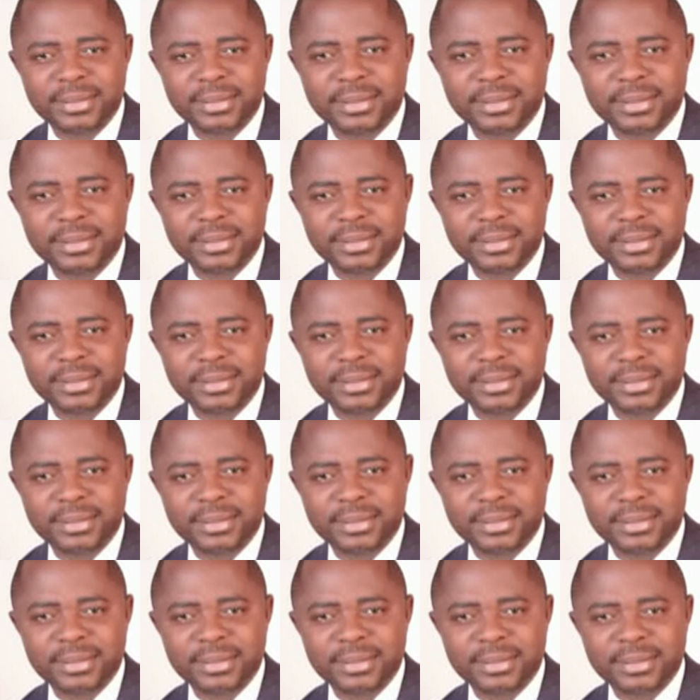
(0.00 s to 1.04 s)

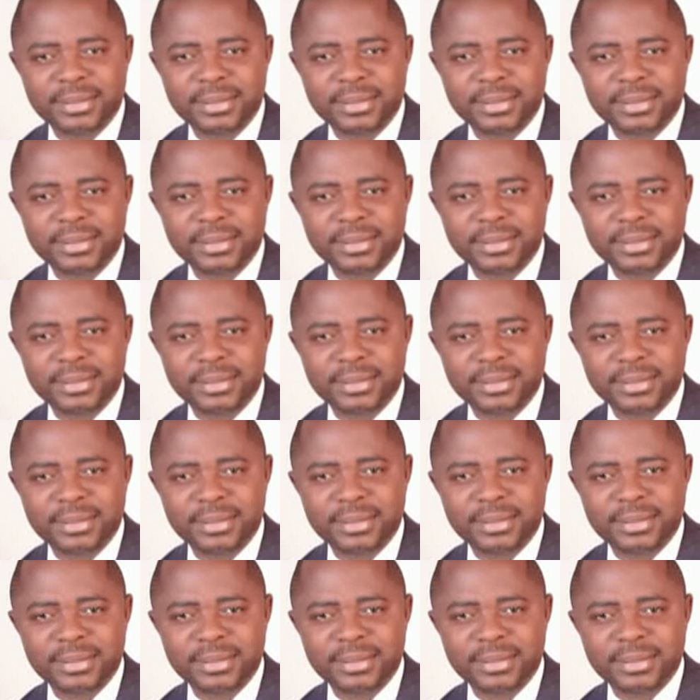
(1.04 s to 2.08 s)

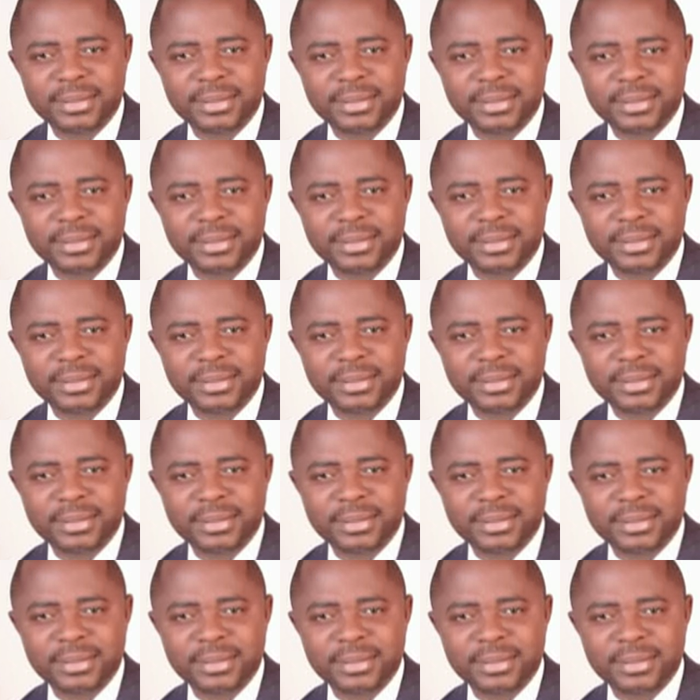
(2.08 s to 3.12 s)

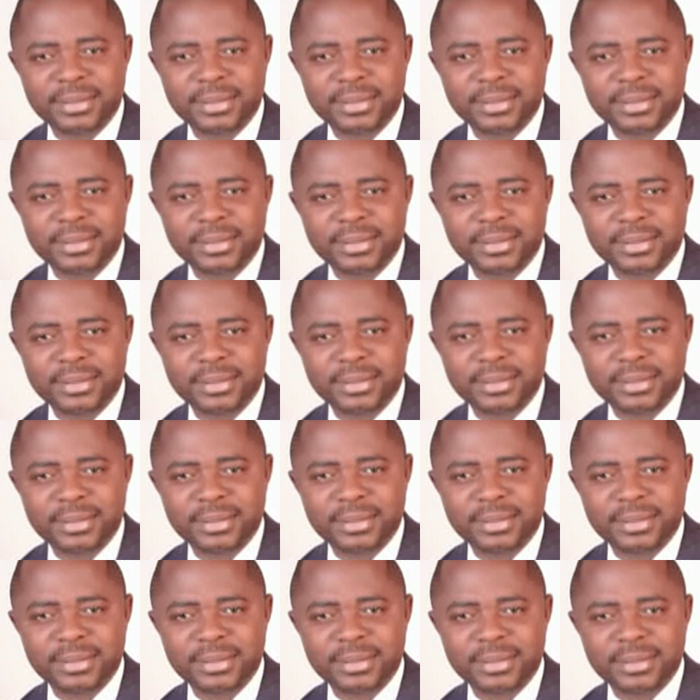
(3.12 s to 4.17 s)

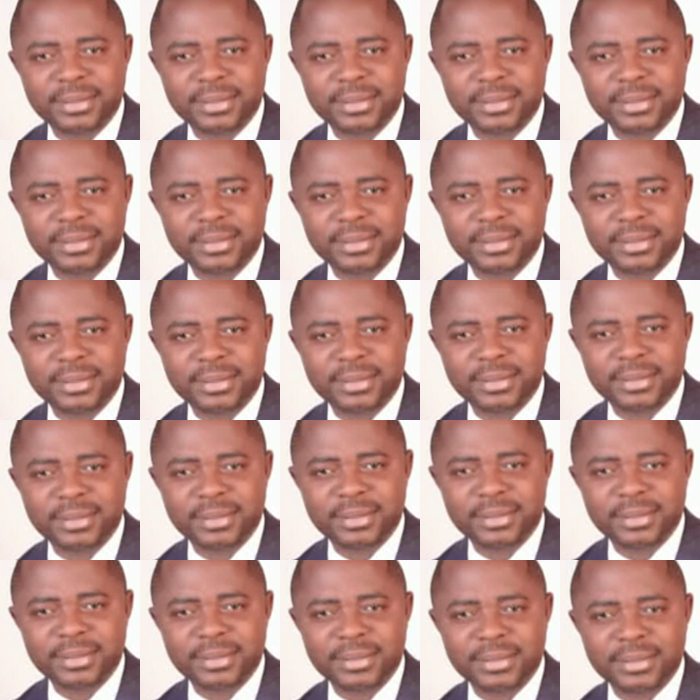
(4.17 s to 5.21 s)

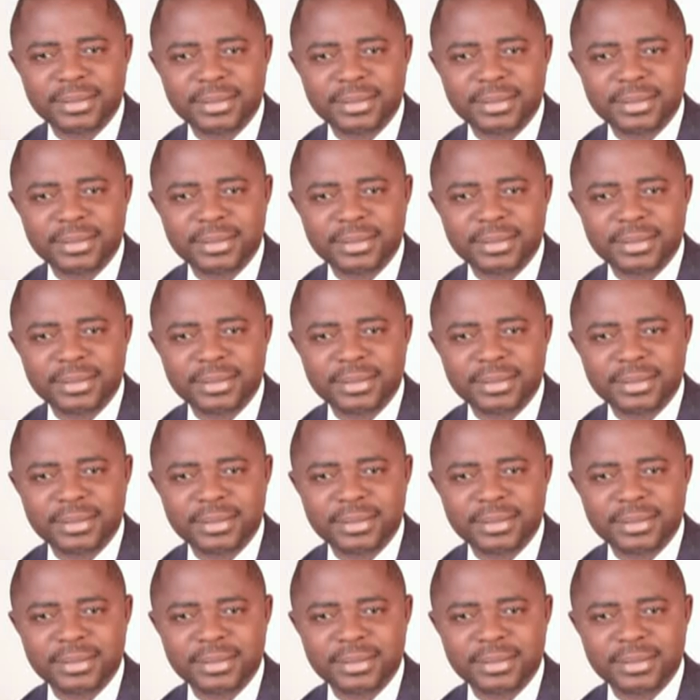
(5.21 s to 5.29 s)
The person shown says nothing.